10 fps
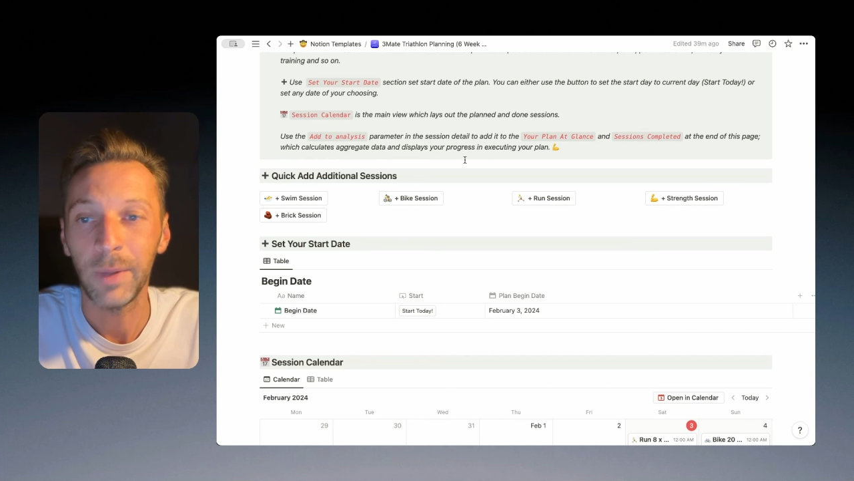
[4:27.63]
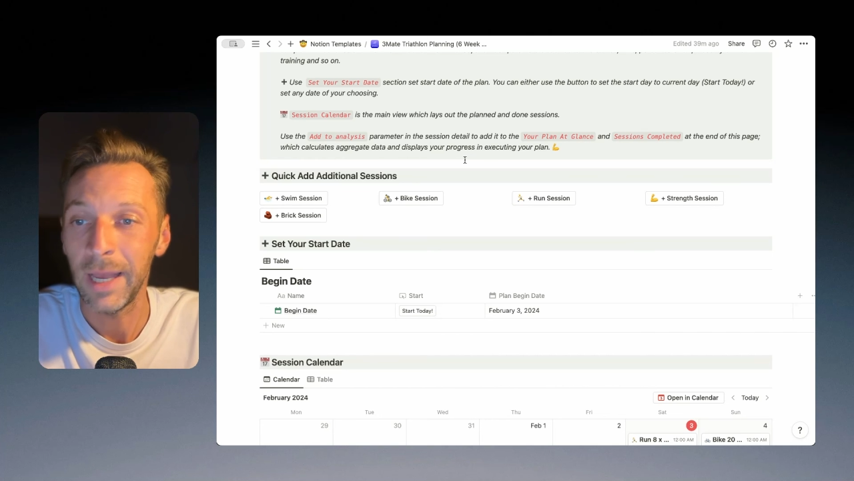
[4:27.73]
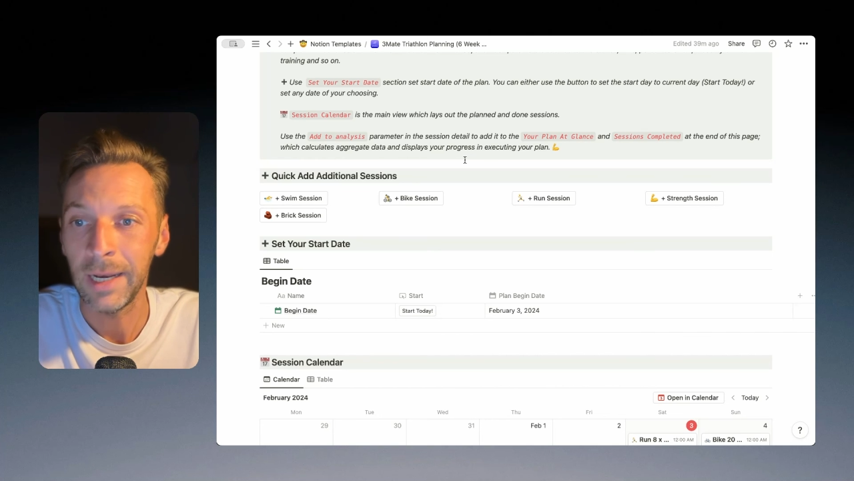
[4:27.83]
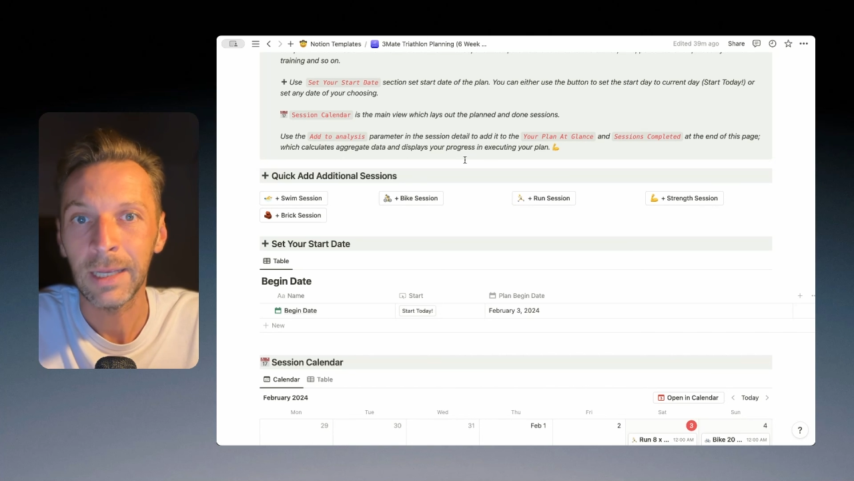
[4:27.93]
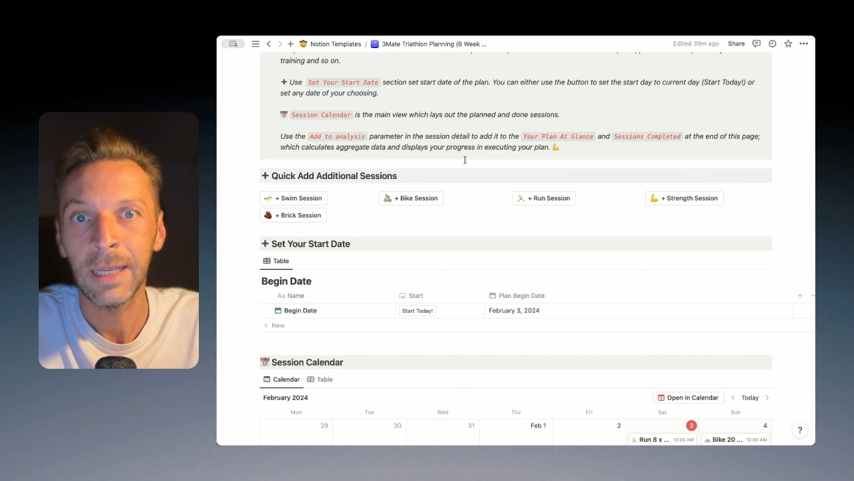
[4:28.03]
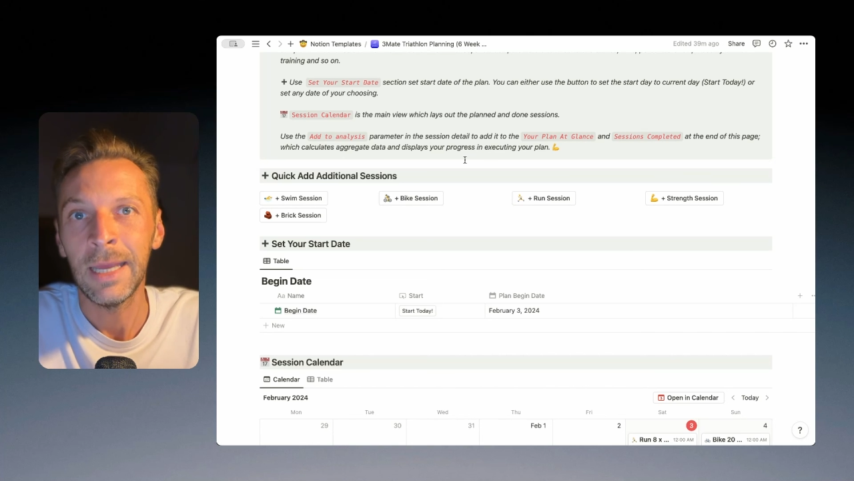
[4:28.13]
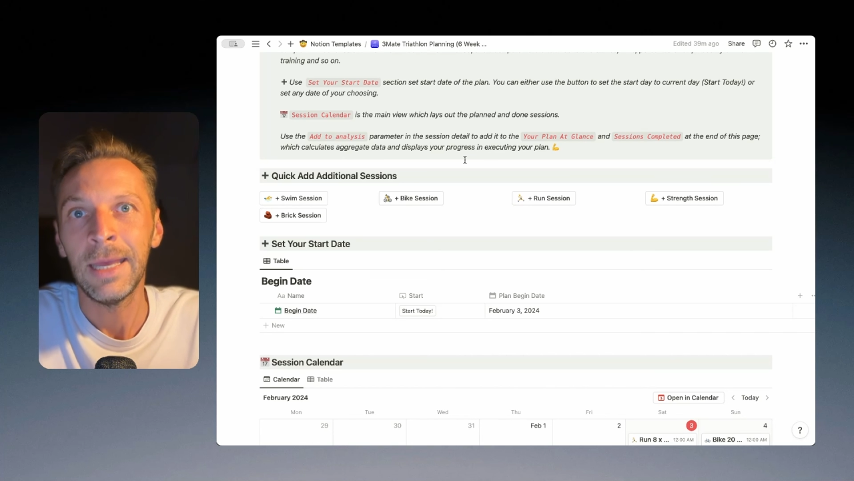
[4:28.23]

planning.